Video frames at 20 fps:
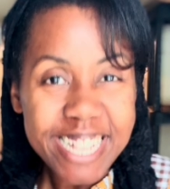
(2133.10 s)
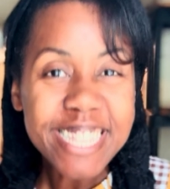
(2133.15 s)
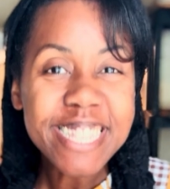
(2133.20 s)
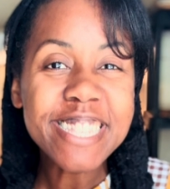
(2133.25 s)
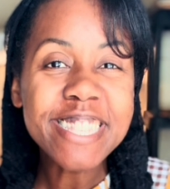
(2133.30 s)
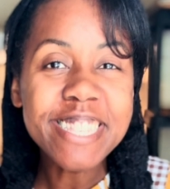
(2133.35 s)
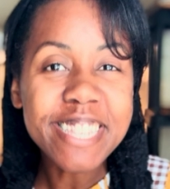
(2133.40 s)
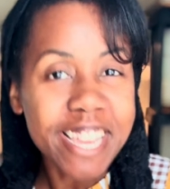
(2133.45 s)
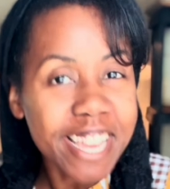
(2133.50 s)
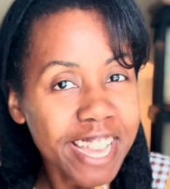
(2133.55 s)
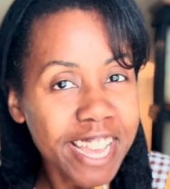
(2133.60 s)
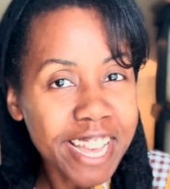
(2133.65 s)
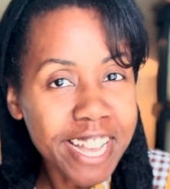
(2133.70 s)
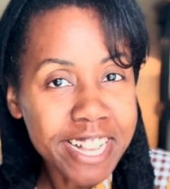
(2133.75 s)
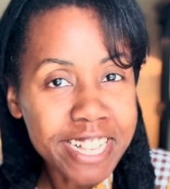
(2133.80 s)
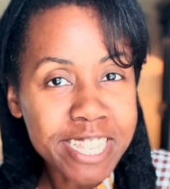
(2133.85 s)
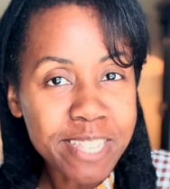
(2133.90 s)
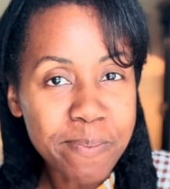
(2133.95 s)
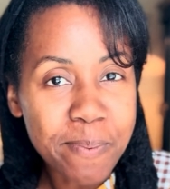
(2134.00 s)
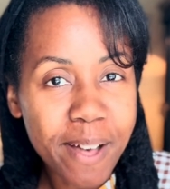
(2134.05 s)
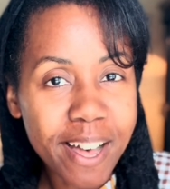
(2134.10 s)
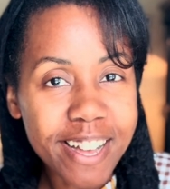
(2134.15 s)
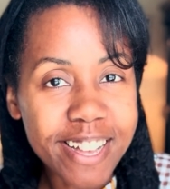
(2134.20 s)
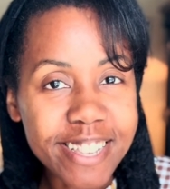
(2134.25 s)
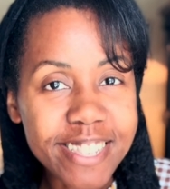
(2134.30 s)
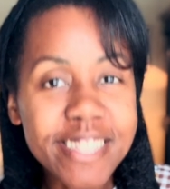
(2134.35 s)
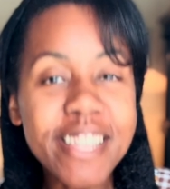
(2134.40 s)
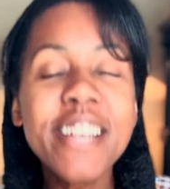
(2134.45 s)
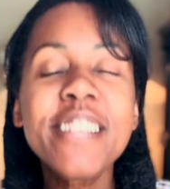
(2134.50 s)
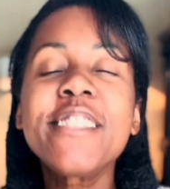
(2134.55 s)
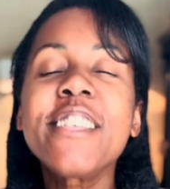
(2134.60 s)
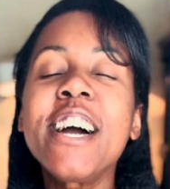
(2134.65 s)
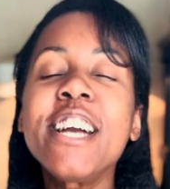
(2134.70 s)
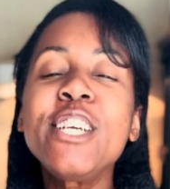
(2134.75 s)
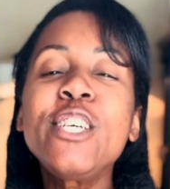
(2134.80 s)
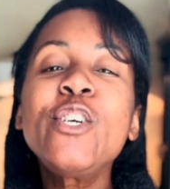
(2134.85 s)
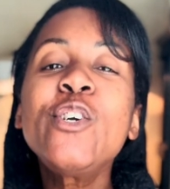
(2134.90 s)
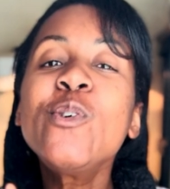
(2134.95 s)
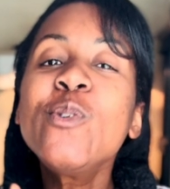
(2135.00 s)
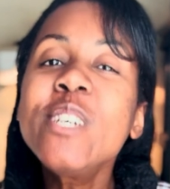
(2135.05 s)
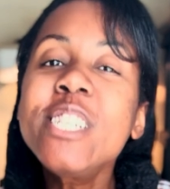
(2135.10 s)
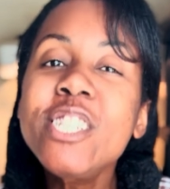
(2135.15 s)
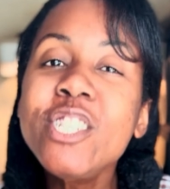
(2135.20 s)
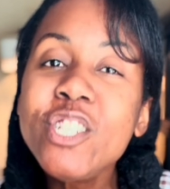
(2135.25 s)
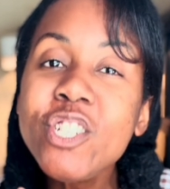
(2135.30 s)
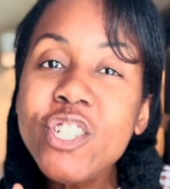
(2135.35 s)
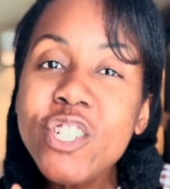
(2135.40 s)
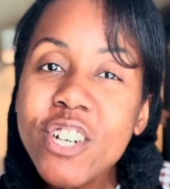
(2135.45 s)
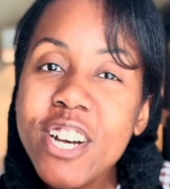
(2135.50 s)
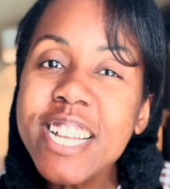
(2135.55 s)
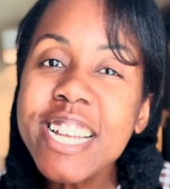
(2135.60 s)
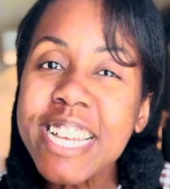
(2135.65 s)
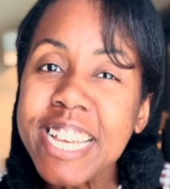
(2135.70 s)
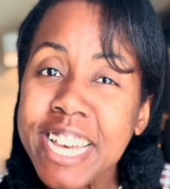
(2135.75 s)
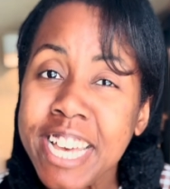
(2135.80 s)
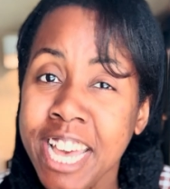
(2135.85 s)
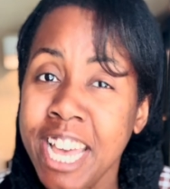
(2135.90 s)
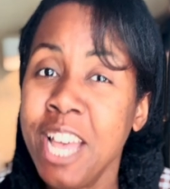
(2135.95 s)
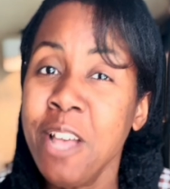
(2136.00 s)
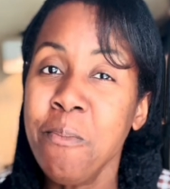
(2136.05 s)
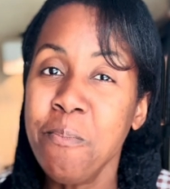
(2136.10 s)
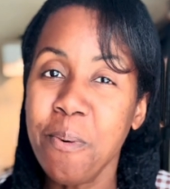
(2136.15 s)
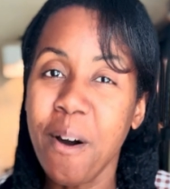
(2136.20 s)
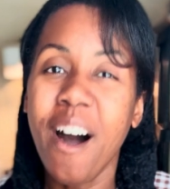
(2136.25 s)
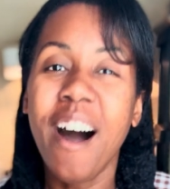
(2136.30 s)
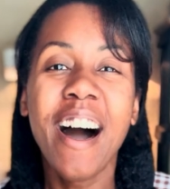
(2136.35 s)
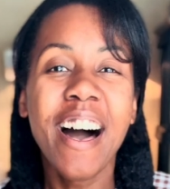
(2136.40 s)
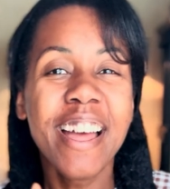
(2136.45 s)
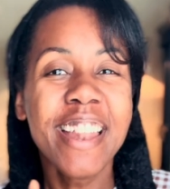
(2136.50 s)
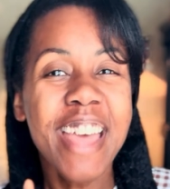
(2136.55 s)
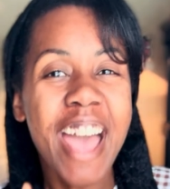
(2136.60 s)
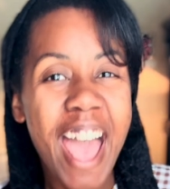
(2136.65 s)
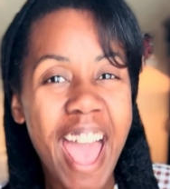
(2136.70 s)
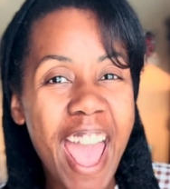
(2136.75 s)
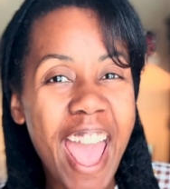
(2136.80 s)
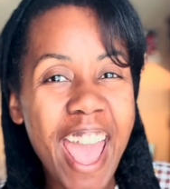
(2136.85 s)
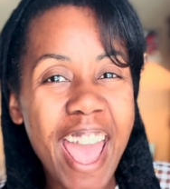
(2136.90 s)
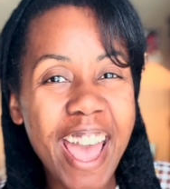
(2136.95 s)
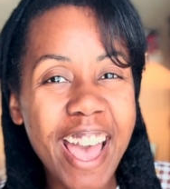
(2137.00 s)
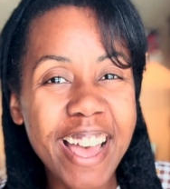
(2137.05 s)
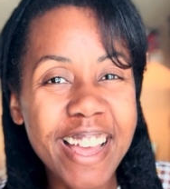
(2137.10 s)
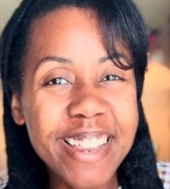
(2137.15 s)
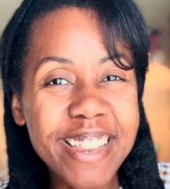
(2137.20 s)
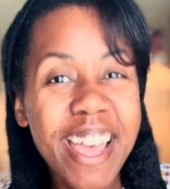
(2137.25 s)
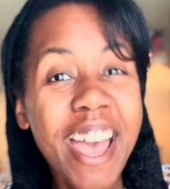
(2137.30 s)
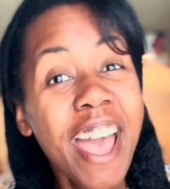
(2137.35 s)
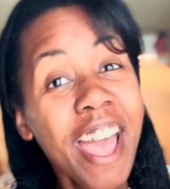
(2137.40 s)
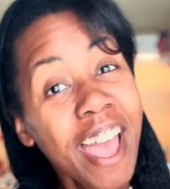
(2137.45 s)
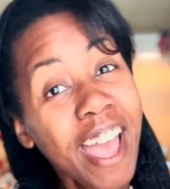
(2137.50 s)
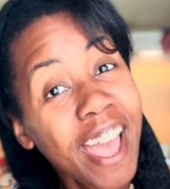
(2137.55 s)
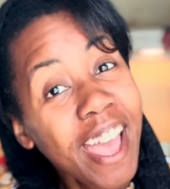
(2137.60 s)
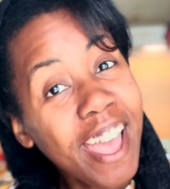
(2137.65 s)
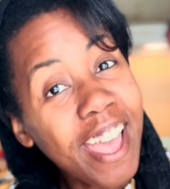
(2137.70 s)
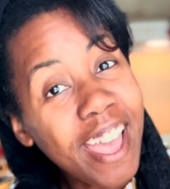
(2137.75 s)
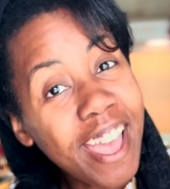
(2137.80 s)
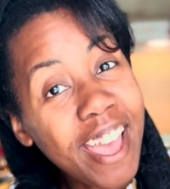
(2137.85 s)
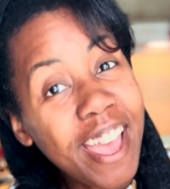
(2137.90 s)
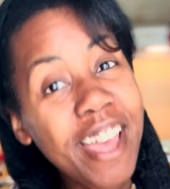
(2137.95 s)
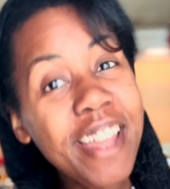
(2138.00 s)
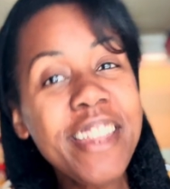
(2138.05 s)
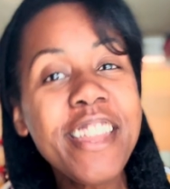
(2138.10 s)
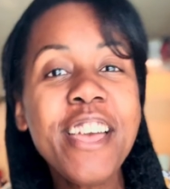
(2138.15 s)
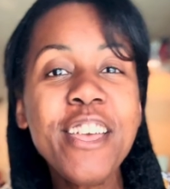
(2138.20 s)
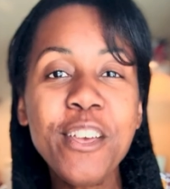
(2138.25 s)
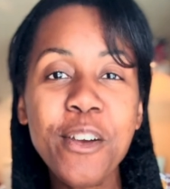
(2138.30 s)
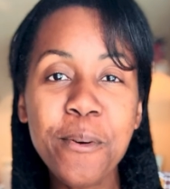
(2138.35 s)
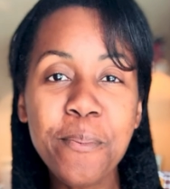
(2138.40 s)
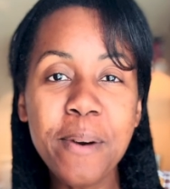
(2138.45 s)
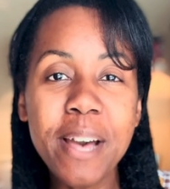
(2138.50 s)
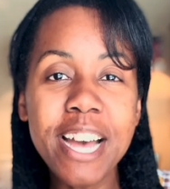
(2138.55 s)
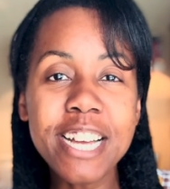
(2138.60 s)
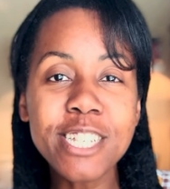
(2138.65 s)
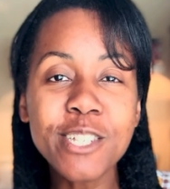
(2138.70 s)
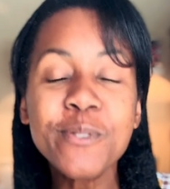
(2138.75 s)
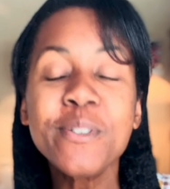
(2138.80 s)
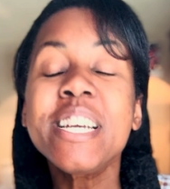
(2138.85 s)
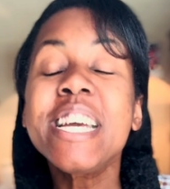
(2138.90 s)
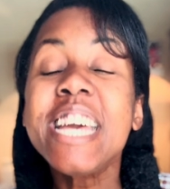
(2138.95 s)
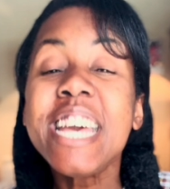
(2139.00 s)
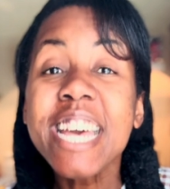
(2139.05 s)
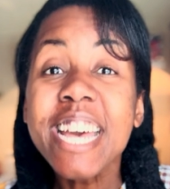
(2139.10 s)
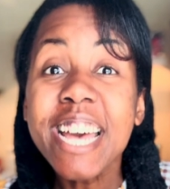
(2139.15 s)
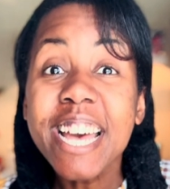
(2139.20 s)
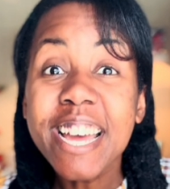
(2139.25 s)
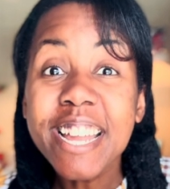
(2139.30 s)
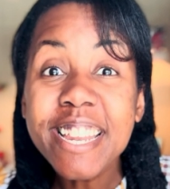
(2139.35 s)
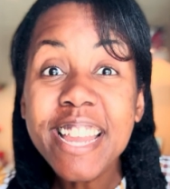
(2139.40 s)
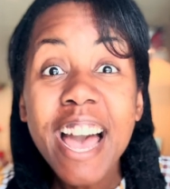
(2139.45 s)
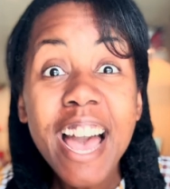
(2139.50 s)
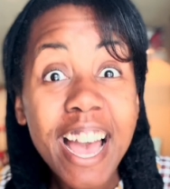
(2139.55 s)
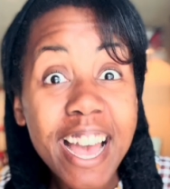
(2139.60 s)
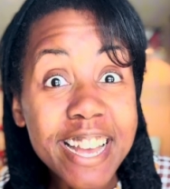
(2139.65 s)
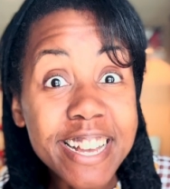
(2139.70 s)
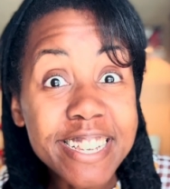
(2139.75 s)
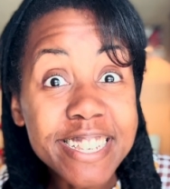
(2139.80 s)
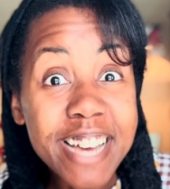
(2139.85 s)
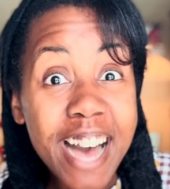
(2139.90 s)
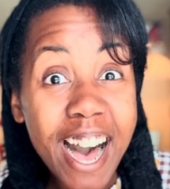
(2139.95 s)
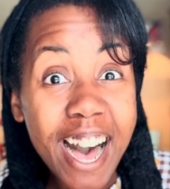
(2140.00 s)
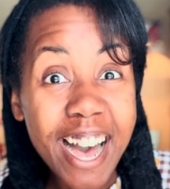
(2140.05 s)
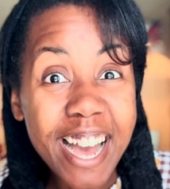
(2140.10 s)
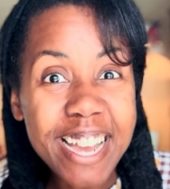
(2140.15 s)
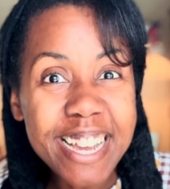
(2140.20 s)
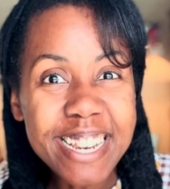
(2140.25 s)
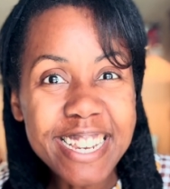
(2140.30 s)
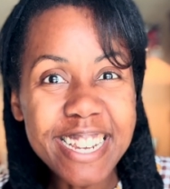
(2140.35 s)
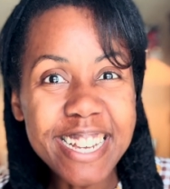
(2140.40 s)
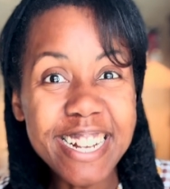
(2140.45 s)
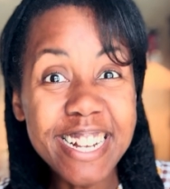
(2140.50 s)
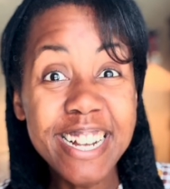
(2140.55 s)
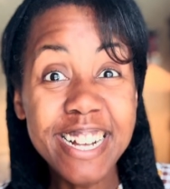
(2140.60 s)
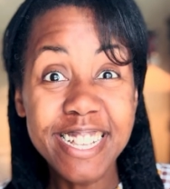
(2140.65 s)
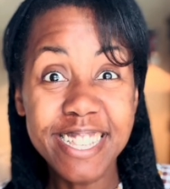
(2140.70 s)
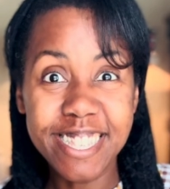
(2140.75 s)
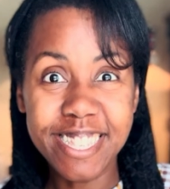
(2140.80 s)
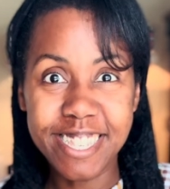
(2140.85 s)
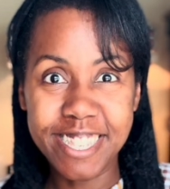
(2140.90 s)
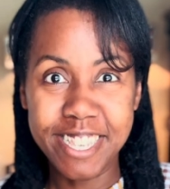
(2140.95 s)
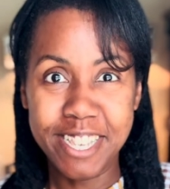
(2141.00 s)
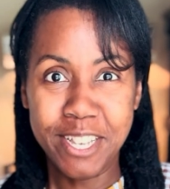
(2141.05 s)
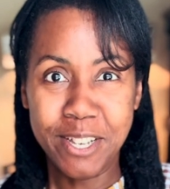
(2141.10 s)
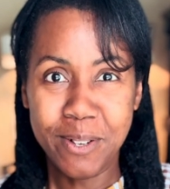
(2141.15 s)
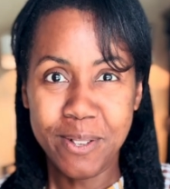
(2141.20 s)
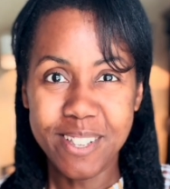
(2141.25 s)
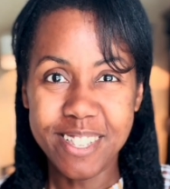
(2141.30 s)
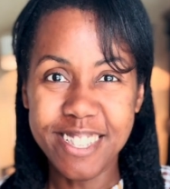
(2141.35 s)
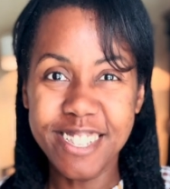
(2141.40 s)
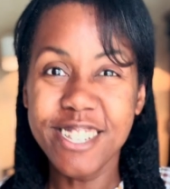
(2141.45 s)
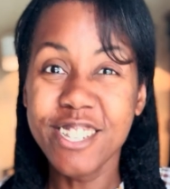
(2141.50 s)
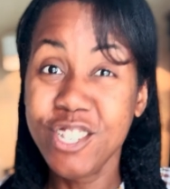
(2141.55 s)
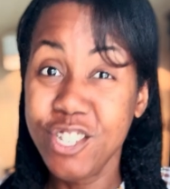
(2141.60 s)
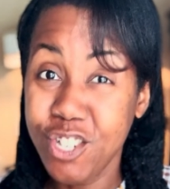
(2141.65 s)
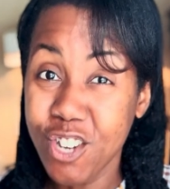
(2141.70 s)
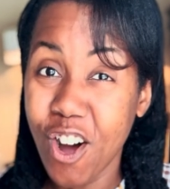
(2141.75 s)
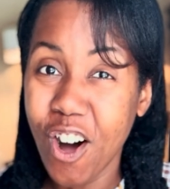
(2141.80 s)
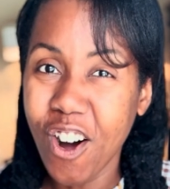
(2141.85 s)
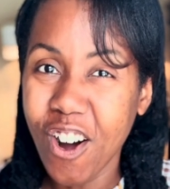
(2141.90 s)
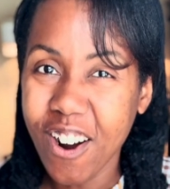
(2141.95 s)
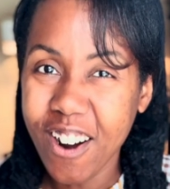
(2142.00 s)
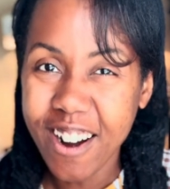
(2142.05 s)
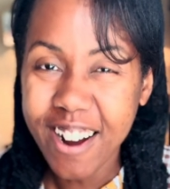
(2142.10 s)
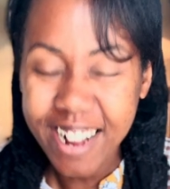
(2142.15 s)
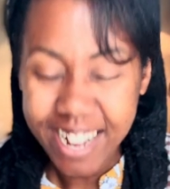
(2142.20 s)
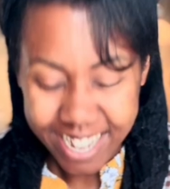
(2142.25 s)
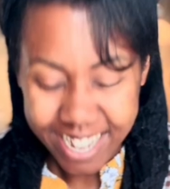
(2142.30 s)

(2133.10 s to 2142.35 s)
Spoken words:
stinkiest spice that you should keep on hand in your pantry in a tightly sealed jar.